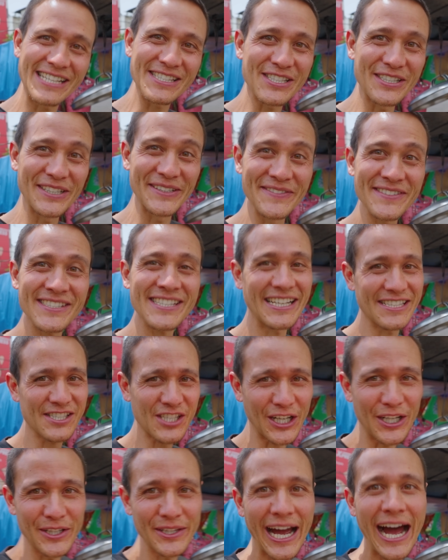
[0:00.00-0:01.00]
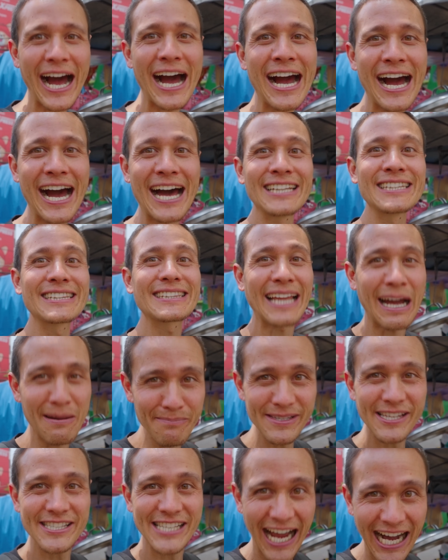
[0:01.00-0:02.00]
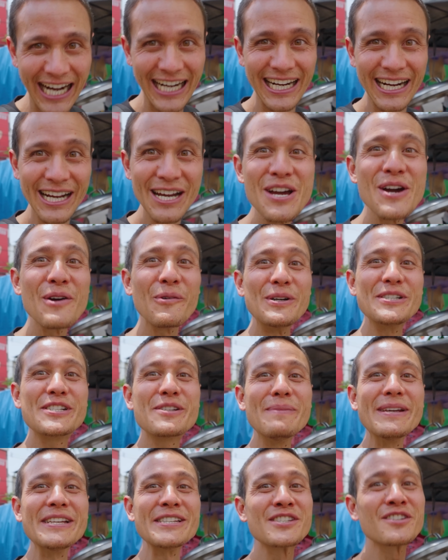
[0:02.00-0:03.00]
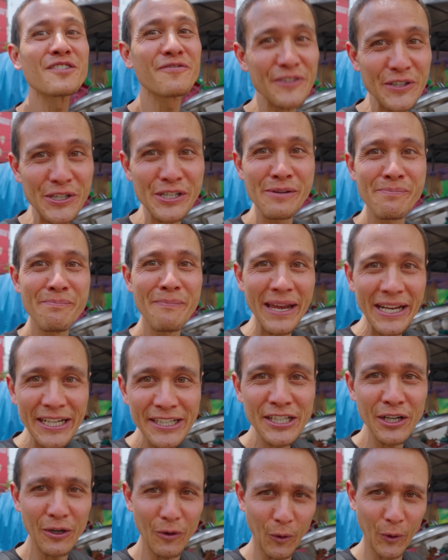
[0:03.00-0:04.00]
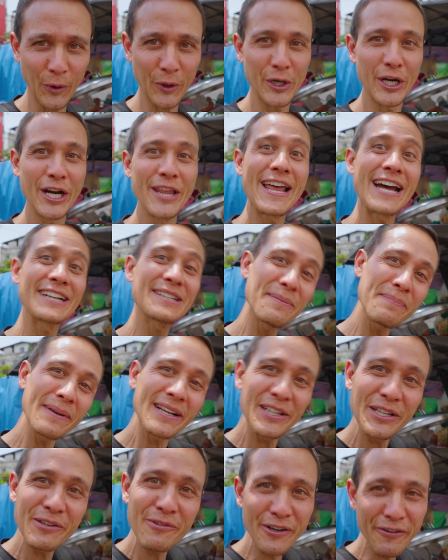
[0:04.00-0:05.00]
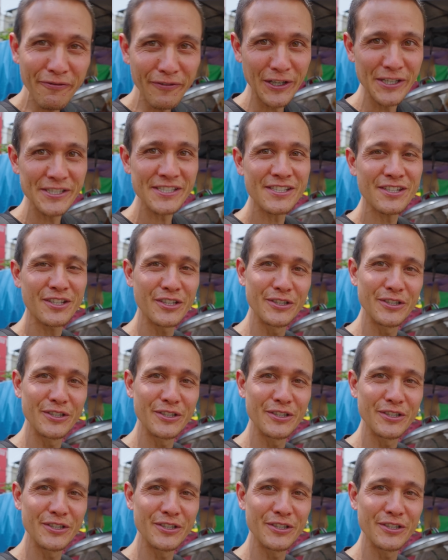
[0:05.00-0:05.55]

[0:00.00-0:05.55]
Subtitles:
that serves, it's called Ahaan Dtam Sang, which means food made to order. And that typically refers